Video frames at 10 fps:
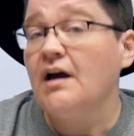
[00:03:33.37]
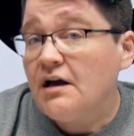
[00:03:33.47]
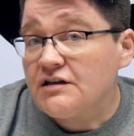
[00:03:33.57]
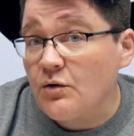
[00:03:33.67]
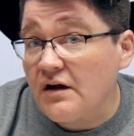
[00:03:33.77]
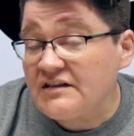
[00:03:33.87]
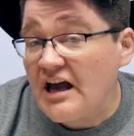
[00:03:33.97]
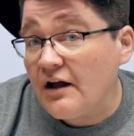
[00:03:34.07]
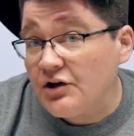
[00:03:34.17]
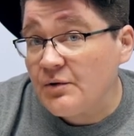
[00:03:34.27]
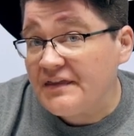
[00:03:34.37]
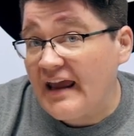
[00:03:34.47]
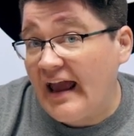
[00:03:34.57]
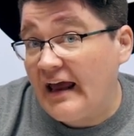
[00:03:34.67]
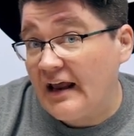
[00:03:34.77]
So I'll tell you at the
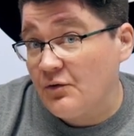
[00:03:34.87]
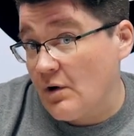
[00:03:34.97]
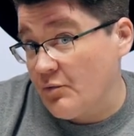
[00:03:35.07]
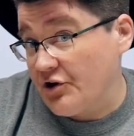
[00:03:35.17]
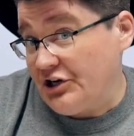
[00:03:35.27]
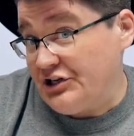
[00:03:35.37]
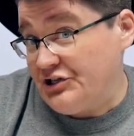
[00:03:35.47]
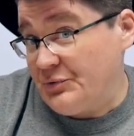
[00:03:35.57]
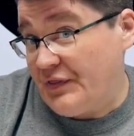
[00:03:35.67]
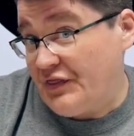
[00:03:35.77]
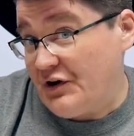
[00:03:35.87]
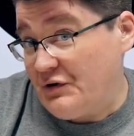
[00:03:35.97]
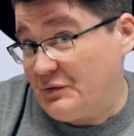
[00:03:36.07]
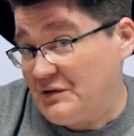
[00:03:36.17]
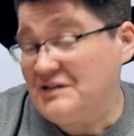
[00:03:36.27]
end what we're going to do with
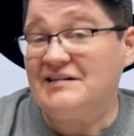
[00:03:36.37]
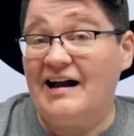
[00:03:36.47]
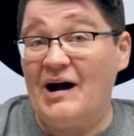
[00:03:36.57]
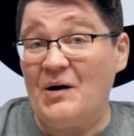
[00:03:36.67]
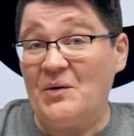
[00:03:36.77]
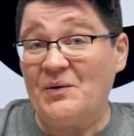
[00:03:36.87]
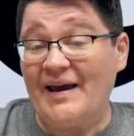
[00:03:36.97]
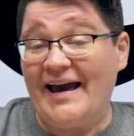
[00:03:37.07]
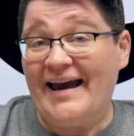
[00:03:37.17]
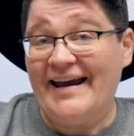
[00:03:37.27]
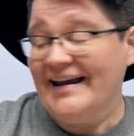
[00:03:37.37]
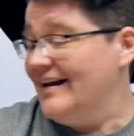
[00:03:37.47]
those. Okay?